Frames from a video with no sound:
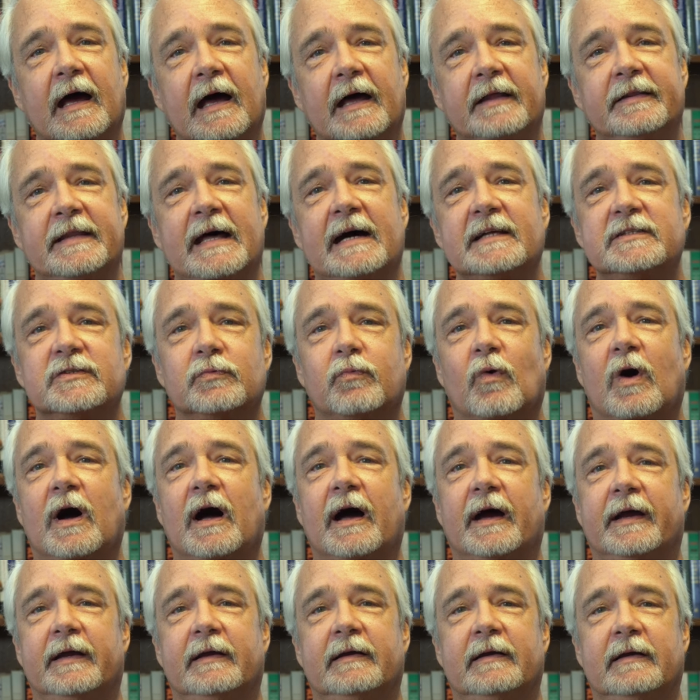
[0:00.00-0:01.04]
And that's
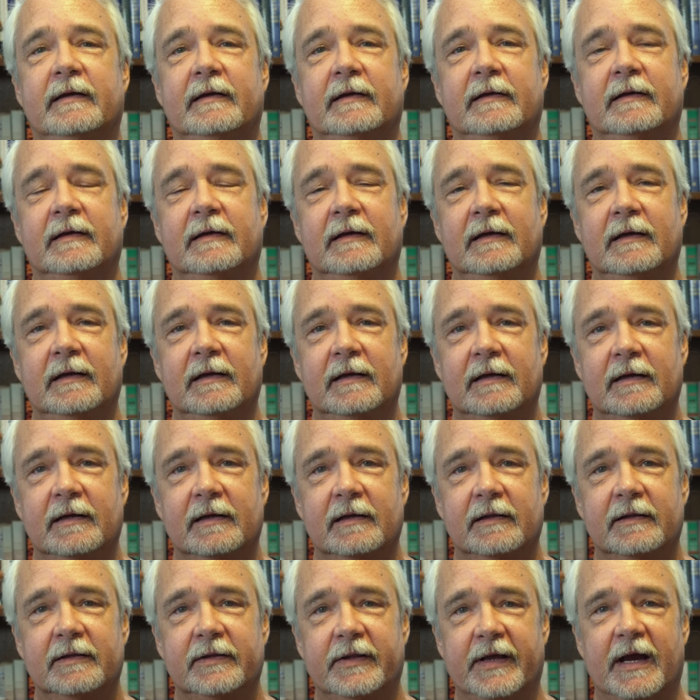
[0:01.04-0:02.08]
why
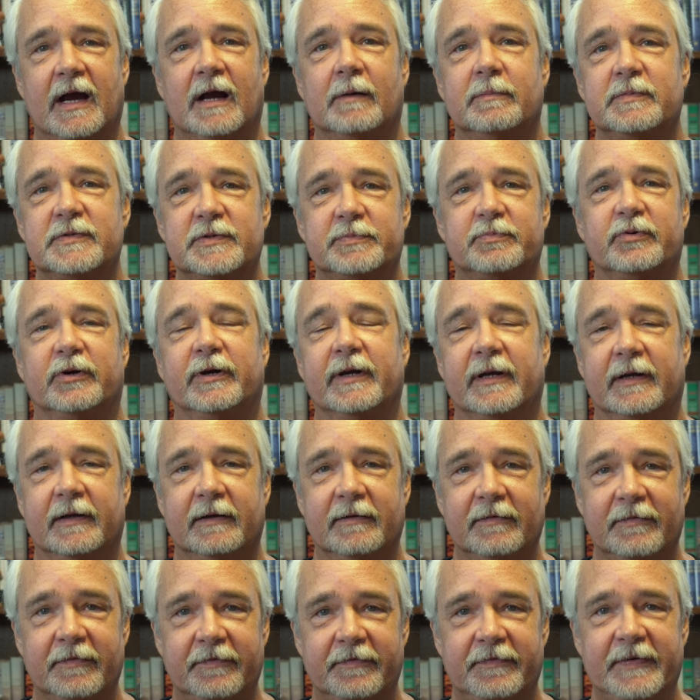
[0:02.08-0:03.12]
the Arab Spring
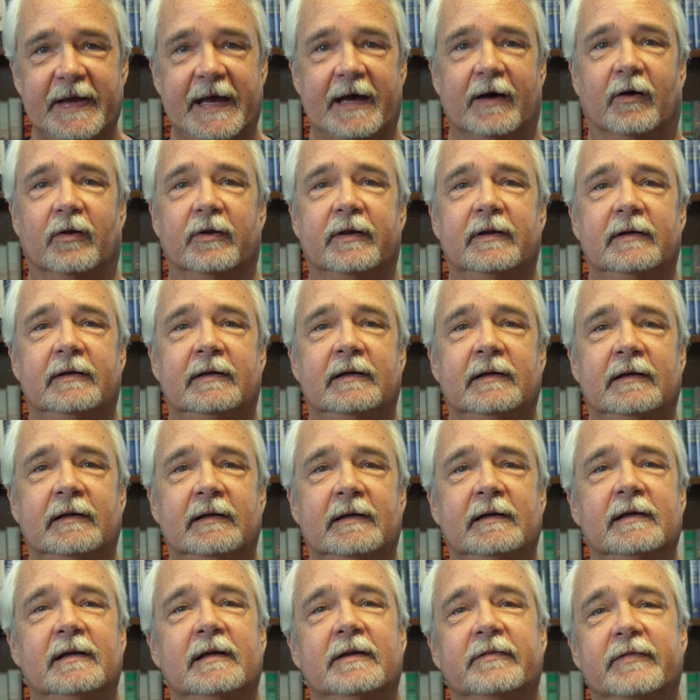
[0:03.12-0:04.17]
failed.
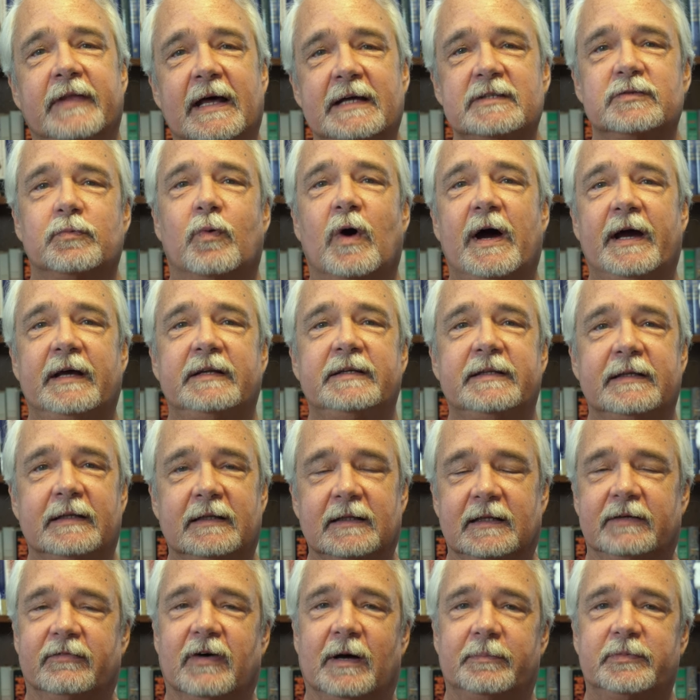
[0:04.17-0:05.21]
That's why it
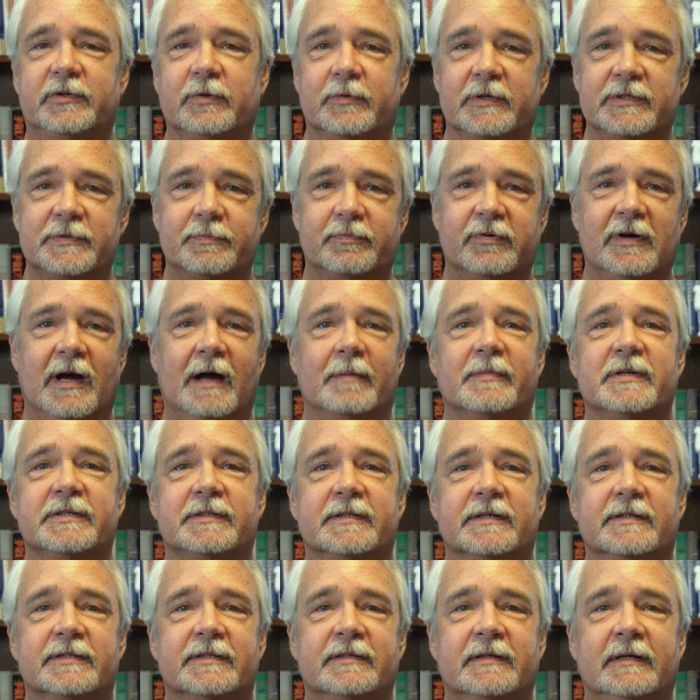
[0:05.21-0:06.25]
didn't live up to its
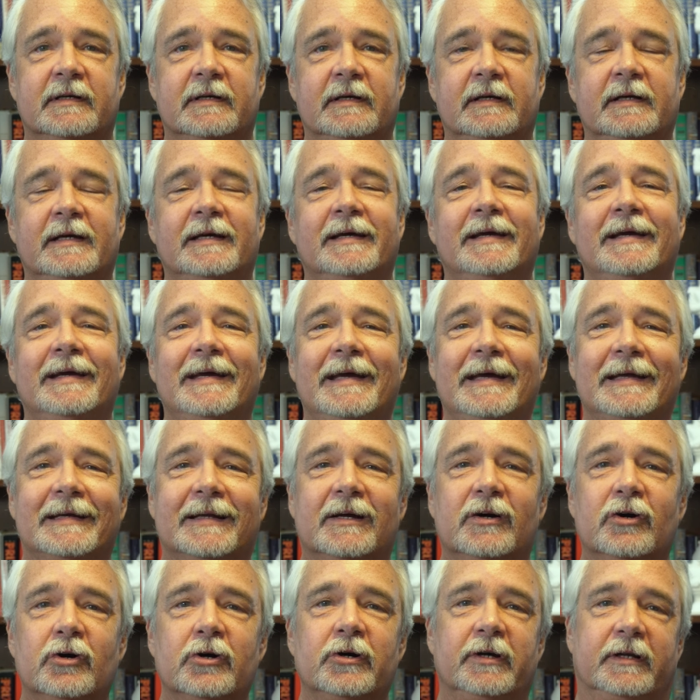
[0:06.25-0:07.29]
promises.
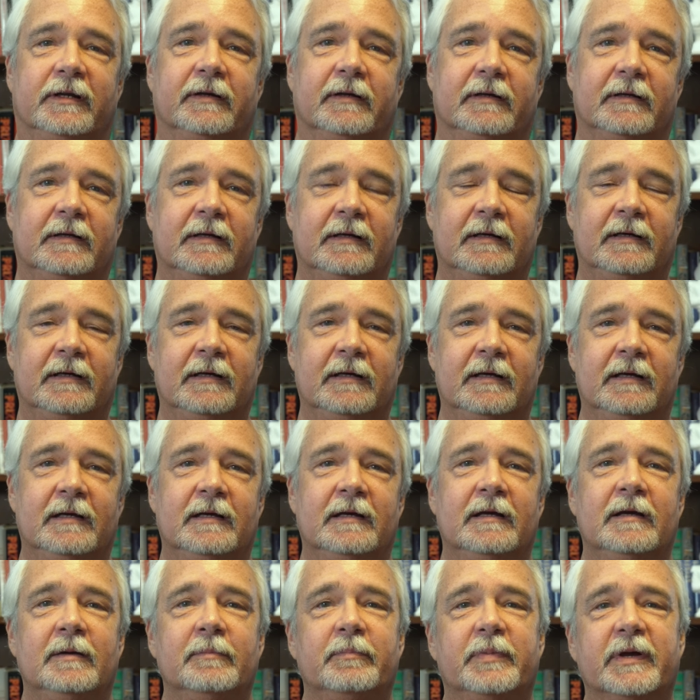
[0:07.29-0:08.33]
It couldn't,
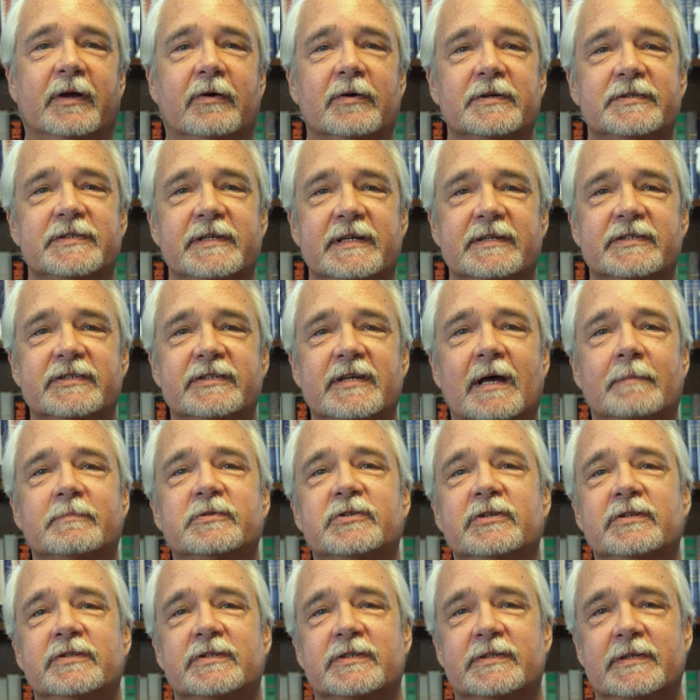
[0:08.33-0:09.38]
because the
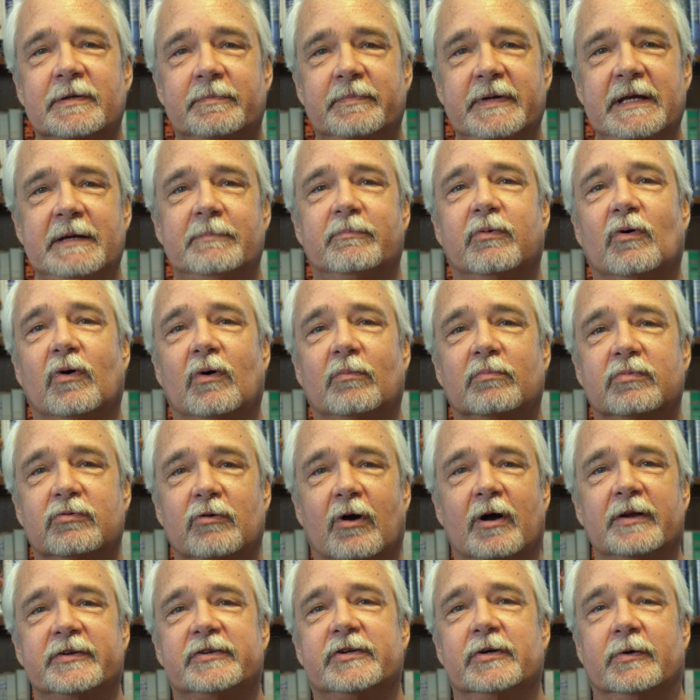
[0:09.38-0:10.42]
assumptions people
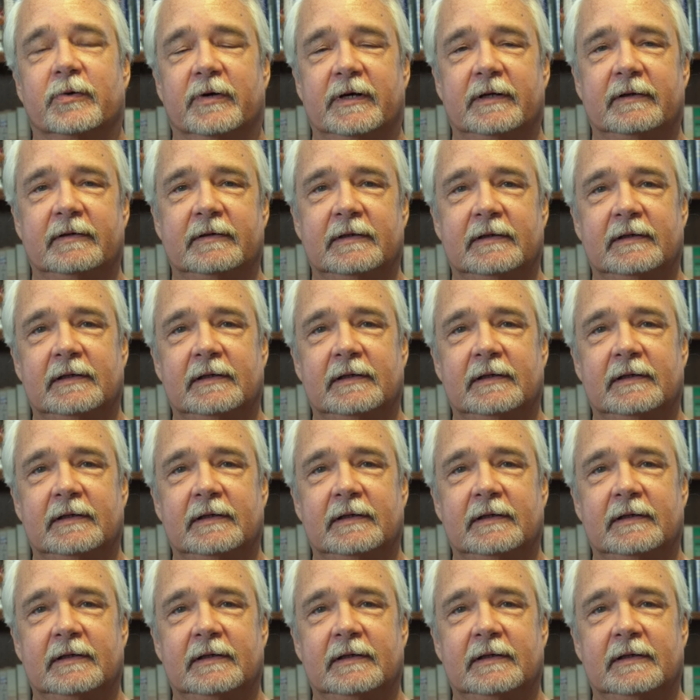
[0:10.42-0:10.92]
brought to it